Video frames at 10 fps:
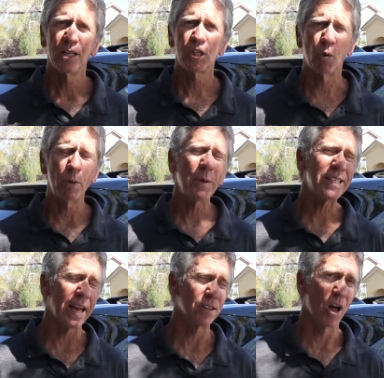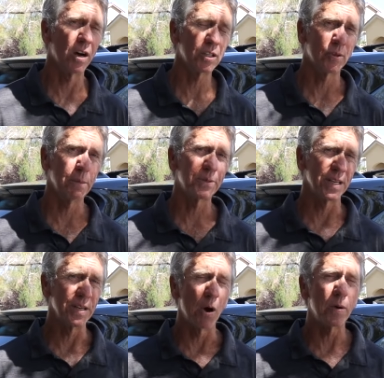So when we take long trips
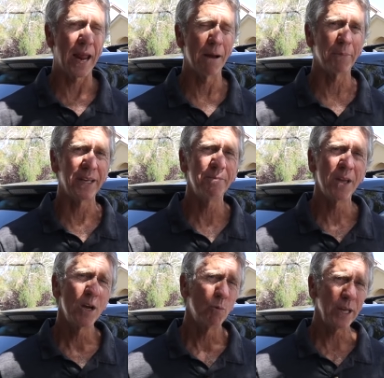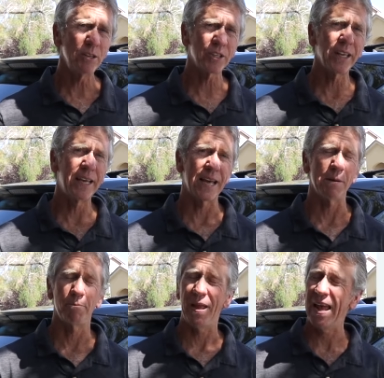and go camping, we usually
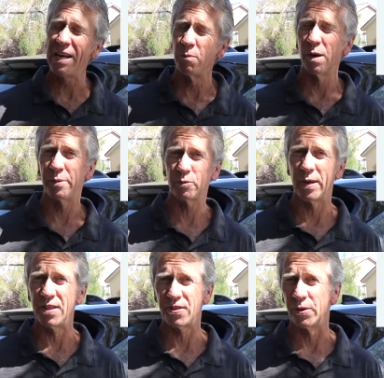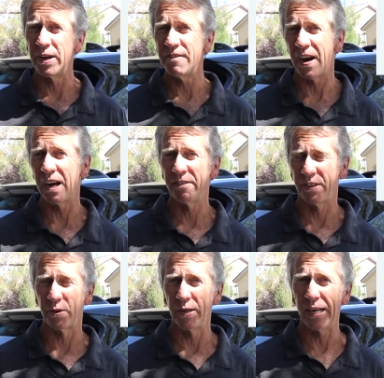get anywhere between 35
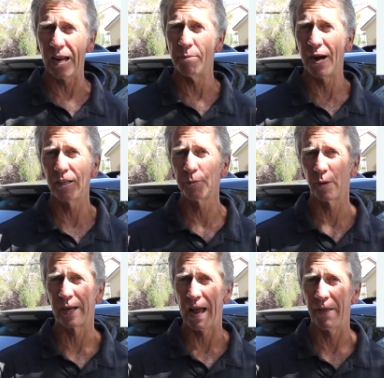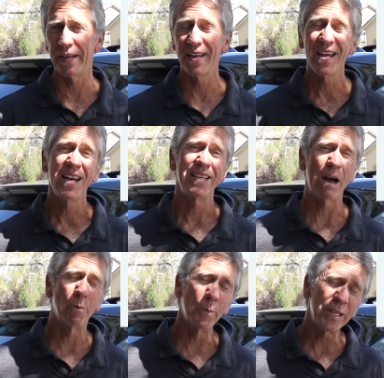and 38 miles per gallon.
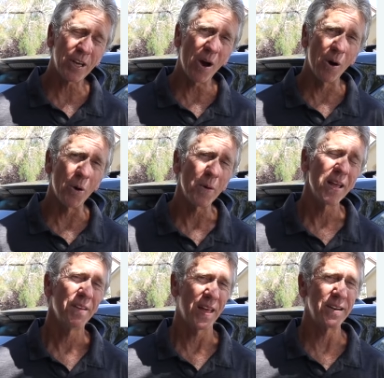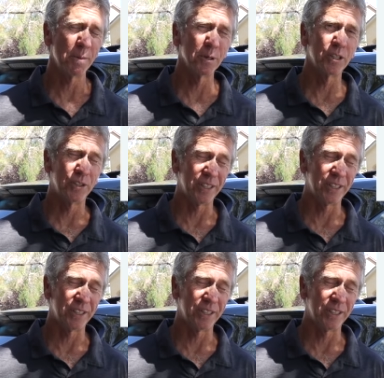Now when we tow, that number